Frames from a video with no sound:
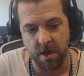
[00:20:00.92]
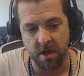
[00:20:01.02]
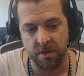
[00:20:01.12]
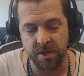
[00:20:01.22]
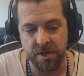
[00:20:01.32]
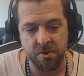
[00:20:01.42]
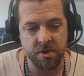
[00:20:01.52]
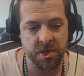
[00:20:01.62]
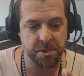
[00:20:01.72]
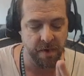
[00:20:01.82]
then you'd
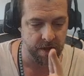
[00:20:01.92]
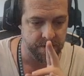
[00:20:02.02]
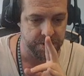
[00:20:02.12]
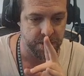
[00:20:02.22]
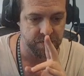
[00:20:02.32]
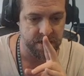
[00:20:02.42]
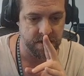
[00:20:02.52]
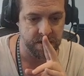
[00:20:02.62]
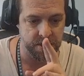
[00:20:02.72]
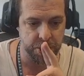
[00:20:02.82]
expect it to be
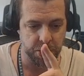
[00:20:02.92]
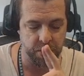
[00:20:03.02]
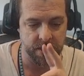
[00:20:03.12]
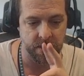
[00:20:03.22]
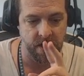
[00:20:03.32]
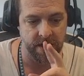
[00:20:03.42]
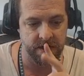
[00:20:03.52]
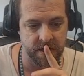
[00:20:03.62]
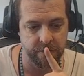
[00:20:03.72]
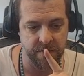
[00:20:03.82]
a straight line
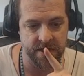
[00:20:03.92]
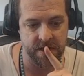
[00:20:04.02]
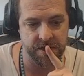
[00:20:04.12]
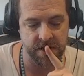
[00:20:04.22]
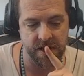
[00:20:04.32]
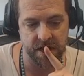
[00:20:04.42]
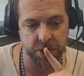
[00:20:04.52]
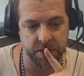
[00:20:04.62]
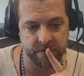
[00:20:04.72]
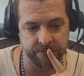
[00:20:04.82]
making the
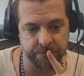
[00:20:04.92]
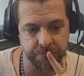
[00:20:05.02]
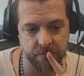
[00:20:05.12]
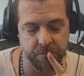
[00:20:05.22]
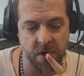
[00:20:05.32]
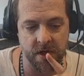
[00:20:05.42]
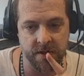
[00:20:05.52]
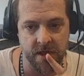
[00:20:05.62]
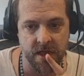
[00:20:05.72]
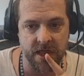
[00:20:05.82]
connection. But
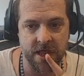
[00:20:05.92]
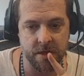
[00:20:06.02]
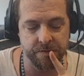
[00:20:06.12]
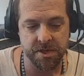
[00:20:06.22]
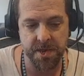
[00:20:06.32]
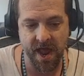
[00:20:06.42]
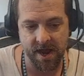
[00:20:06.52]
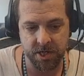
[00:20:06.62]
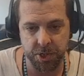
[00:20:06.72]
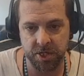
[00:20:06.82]
if it's
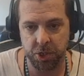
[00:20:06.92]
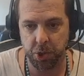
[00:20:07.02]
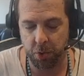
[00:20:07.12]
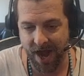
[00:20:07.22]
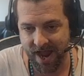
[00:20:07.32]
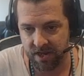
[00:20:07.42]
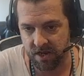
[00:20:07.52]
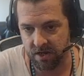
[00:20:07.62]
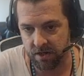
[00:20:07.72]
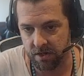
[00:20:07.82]
actually
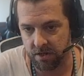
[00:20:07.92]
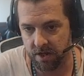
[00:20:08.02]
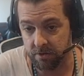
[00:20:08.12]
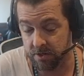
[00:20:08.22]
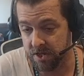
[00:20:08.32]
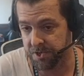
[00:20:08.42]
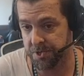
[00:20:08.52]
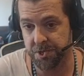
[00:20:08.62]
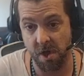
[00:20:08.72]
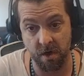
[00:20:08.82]
dragging at least
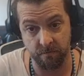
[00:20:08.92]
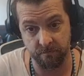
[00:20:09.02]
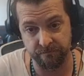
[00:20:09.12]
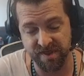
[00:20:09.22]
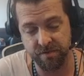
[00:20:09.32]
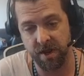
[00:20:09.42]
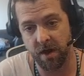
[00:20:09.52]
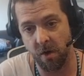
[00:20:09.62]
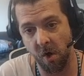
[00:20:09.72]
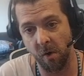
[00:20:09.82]
some, maybe not
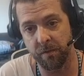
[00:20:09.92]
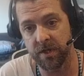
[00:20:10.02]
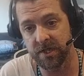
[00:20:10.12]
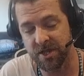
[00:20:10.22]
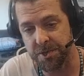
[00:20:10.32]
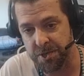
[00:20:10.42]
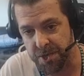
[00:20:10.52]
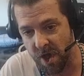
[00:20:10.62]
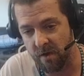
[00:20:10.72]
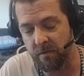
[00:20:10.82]
all, but at least
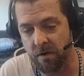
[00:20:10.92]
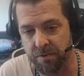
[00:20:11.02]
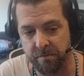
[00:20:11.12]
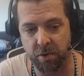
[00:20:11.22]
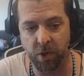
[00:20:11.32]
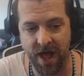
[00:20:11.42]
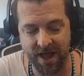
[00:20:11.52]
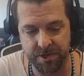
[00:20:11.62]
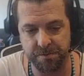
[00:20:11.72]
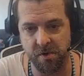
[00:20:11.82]
some of the
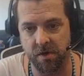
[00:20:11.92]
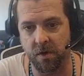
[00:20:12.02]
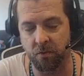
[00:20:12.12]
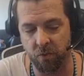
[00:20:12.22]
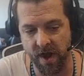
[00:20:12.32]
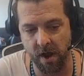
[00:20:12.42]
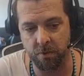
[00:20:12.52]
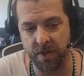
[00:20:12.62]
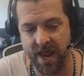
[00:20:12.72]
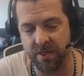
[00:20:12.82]
plasma
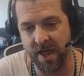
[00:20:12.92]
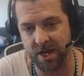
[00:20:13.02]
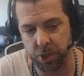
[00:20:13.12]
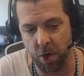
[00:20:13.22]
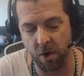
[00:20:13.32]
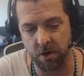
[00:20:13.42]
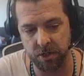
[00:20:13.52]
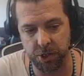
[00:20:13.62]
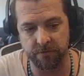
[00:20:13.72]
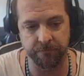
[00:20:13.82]
around and that charge,